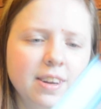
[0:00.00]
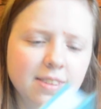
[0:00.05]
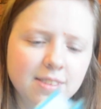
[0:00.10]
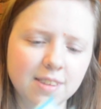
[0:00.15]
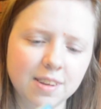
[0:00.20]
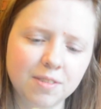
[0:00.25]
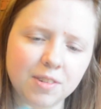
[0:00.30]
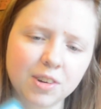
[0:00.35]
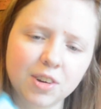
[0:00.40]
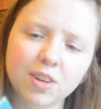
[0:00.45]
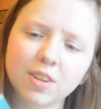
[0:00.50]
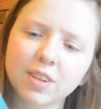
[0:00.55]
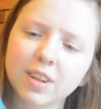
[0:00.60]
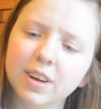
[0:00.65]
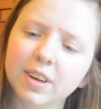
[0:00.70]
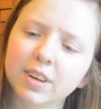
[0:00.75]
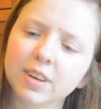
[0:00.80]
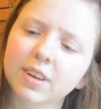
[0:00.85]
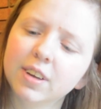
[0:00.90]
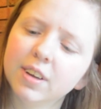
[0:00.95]
it's even got
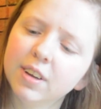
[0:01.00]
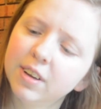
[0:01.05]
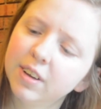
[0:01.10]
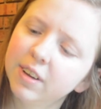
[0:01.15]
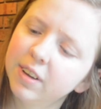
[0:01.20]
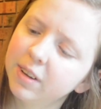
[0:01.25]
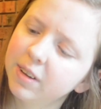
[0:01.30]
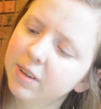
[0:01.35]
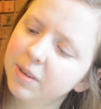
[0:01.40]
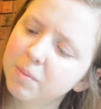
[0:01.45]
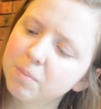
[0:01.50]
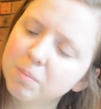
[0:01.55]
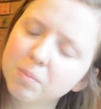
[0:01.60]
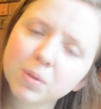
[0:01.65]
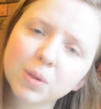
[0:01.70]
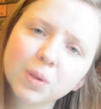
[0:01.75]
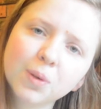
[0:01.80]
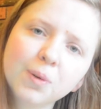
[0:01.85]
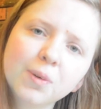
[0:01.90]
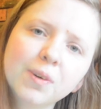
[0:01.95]
like
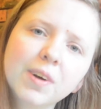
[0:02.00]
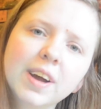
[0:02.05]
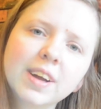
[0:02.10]
blue